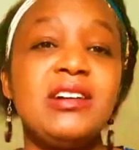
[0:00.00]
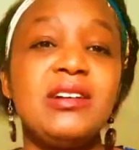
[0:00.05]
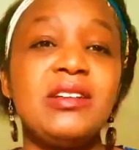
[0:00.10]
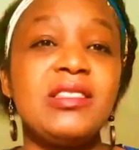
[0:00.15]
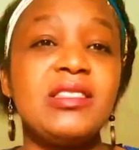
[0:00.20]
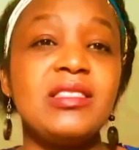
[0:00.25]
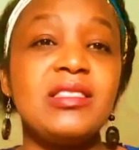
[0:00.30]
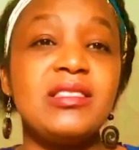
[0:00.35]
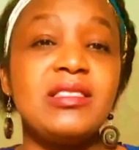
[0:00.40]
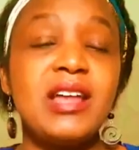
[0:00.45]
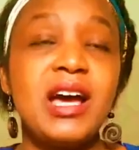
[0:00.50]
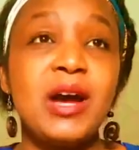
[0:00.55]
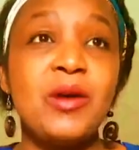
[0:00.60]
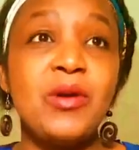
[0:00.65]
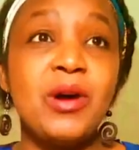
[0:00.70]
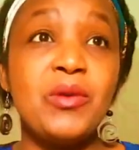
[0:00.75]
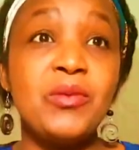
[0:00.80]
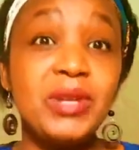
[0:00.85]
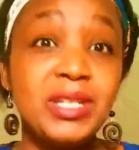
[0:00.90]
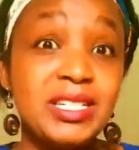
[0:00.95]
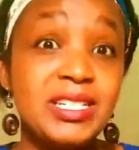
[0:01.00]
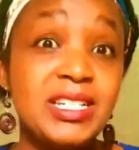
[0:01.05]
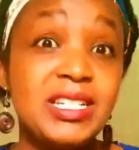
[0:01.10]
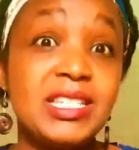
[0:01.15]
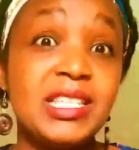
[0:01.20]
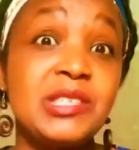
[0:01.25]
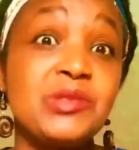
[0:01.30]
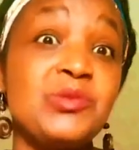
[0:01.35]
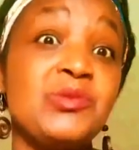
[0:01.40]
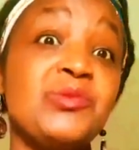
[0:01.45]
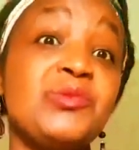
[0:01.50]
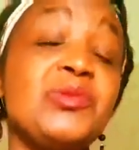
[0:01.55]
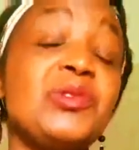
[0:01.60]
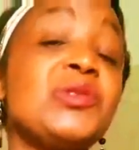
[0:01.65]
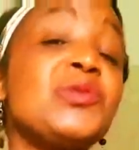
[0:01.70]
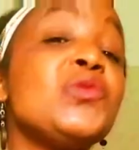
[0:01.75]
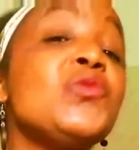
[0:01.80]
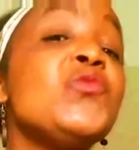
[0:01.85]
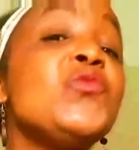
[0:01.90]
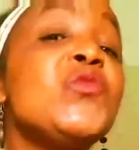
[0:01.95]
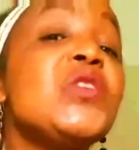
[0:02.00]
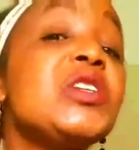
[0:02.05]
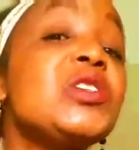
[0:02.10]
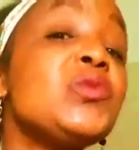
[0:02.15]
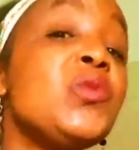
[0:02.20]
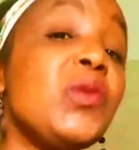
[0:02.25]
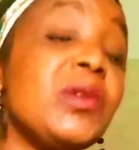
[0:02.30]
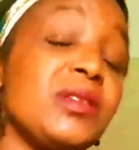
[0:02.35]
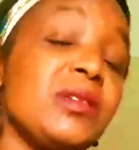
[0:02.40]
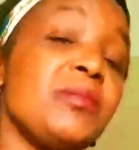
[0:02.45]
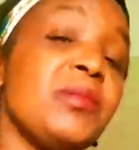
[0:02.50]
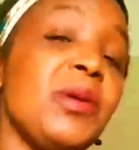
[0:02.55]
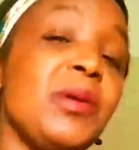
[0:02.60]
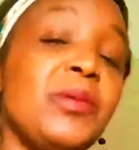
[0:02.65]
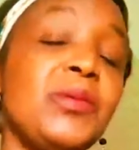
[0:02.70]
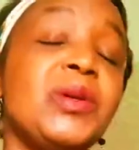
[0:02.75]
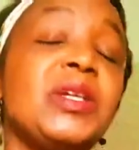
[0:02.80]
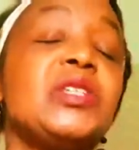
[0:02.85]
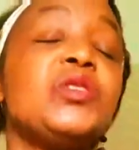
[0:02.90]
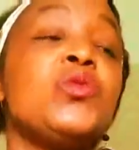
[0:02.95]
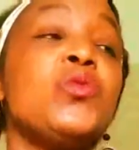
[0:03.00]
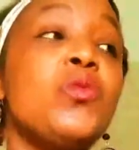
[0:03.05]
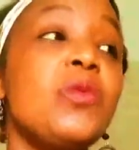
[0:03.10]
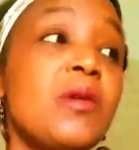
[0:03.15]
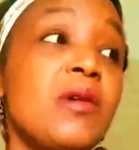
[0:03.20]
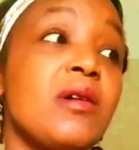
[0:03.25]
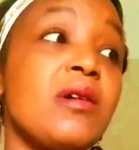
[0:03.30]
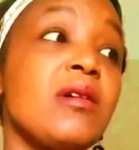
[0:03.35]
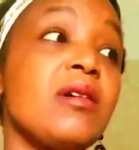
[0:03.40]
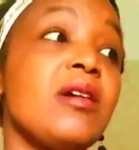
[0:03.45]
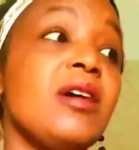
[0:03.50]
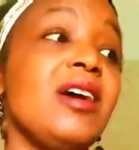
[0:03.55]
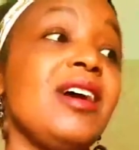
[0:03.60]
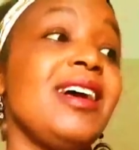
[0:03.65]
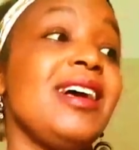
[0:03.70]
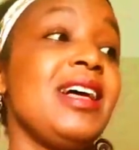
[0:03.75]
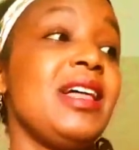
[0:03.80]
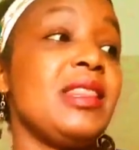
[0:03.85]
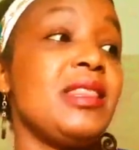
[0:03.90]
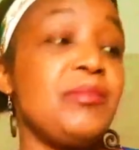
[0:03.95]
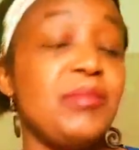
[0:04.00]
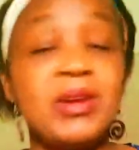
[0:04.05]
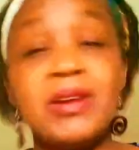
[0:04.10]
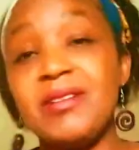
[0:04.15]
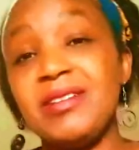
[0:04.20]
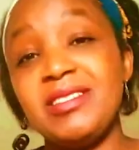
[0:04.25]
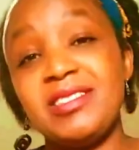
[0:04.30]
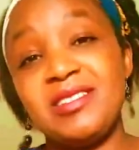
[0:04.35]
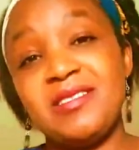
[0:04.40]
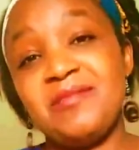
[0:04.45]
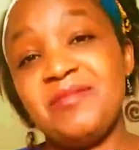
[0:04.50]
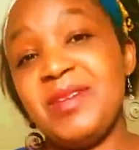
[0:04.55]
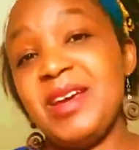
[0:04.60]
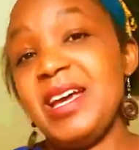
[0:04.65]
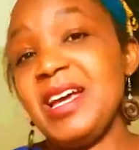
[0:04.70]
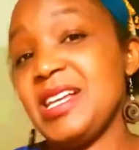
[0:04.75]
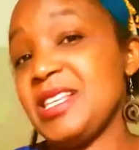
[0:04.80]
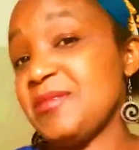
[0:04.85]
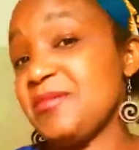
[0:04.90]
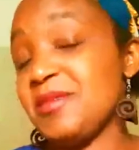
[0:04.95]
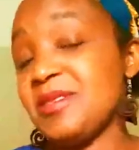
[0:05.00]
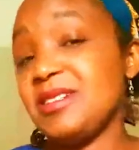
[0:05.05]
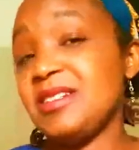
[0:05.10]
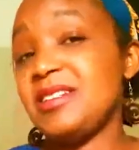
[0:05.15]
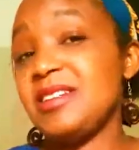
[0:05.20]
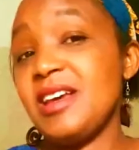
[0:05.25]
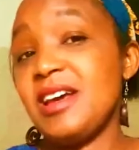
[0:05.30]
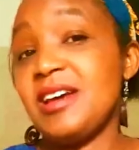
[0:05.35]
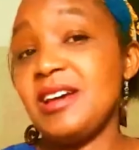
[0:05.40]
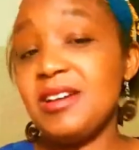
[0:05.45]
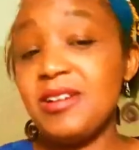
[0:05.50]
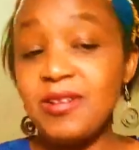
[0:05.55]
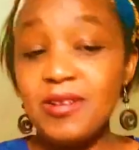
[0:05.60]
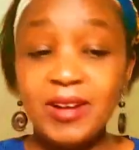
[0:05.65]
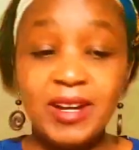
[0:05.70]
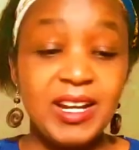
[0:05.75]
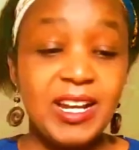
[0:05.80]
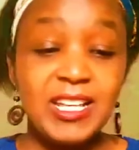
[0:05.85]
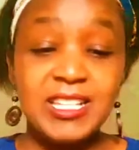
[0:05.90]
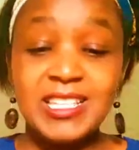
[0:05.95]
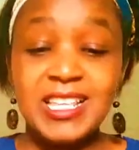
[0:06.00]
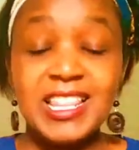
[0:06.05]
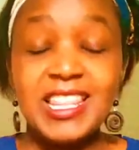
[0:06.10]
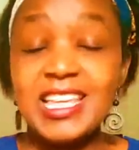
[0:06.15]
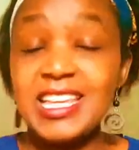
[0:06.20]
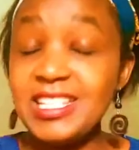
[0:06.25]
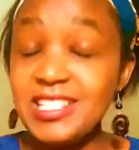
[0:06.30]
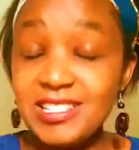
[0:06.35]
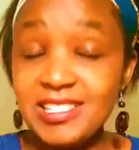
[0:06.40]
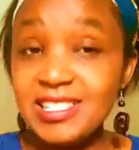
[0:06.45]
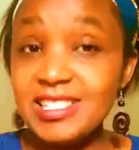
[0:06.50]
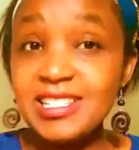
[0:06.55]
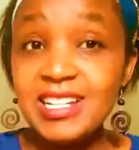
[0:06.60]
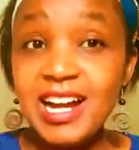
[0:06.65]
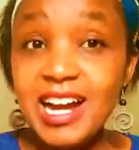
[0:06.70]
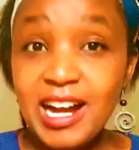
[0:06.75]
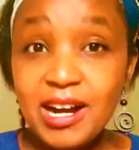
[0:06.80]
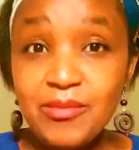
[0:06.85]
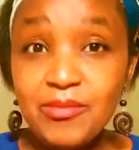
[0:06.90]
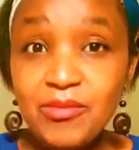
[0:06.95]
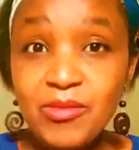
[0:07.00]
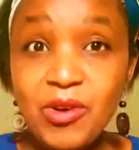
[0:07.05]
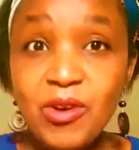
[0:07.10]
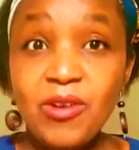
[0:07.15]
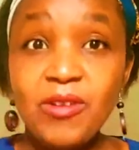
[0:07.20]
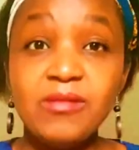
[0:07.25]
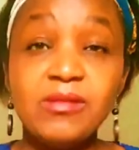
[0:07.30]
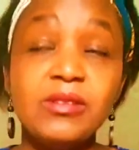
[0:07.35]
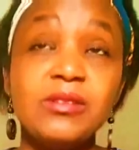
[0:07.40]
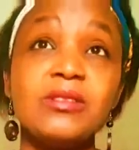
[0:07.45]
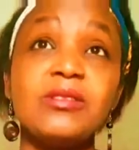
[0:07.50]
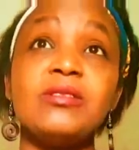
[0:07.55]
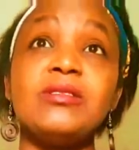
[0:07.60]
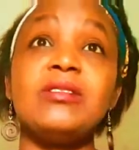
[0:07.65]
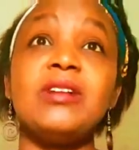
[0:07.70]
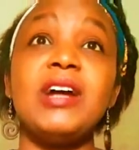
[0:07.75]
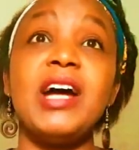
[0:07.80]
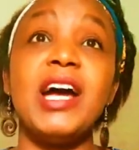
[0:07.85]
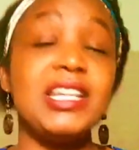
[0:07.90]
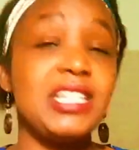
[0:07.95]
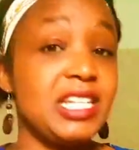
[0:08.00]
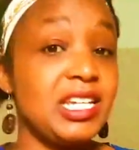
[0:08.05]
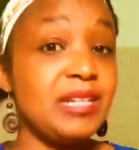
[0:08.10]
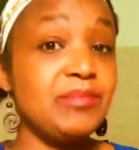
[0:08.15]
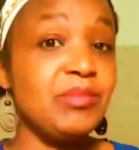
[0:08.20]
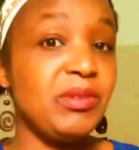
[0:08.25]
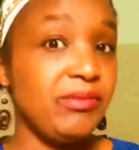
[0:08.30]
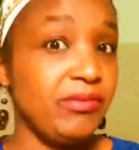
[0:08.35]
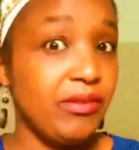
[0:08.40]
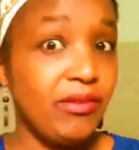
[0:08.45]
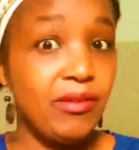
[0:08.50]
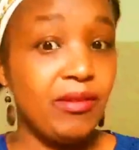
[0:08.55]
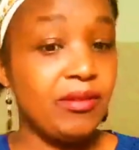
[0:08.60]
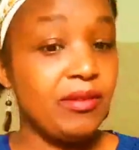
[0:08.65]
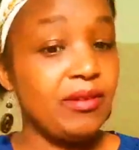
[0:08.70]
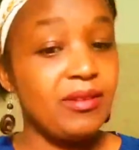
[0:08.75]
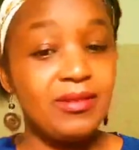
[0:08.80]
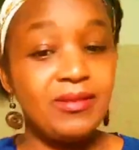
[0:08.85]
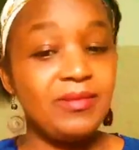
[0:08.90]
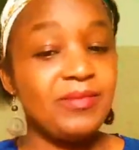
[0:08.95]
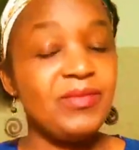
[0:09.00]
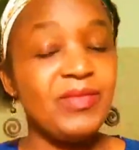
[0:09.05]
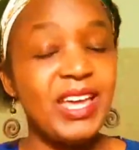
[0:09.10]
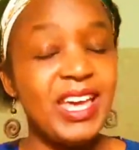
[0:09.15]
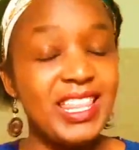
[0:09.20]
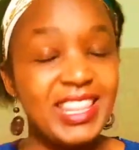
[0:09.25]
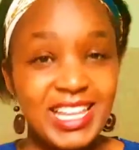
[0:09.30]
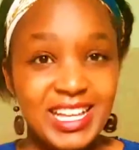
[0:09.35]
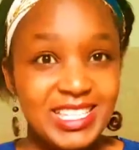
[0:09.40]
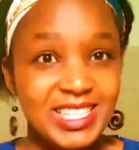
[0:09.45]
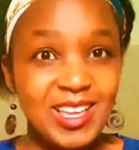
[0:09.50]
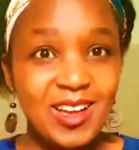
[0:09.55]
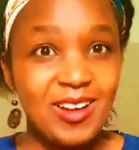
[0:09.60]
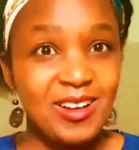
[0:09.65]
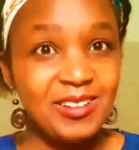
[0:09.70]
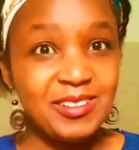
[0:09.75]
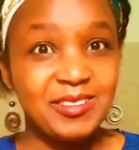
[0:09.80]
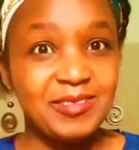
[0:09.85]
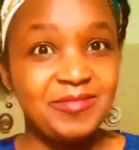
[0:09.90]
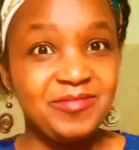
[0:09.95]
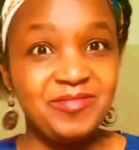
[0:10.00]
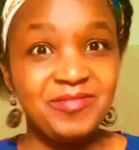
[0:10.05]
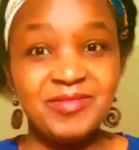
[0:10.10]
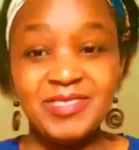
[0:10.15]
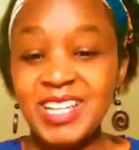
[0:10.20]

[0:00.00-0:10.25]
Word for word: uh, our witnesses, which, which was which were the parents of my husband, uh, organized that they just come over a day before, and that's all.